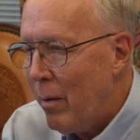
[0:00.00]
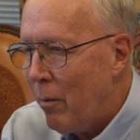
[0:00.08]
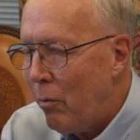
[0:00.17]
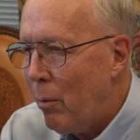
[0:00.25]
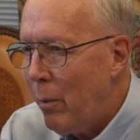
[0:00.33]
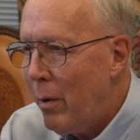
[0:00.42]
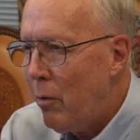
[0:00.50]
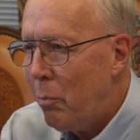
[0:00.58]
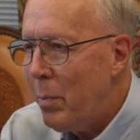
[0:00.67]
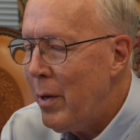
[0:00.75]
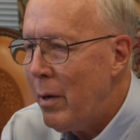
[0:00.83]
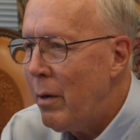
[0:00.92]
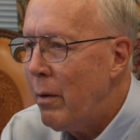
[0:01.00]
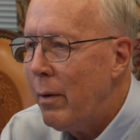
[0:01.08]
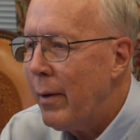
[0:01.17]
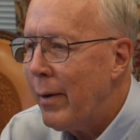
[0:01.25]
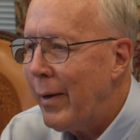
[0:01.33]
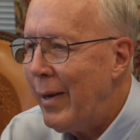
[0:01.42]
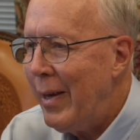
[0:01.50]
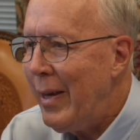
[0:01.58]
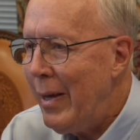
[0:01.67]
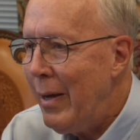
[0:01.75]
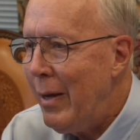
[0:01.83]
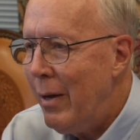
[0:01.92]
So it has been a
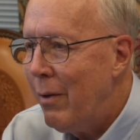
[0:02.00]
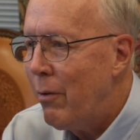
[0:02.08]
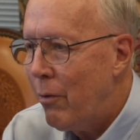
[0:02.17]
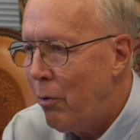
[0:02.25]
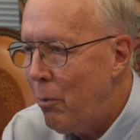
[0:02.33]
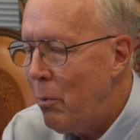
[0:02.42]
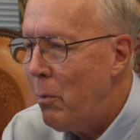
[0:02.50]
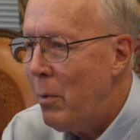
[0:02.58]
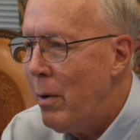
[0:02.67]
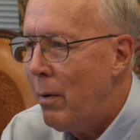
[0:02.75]
key to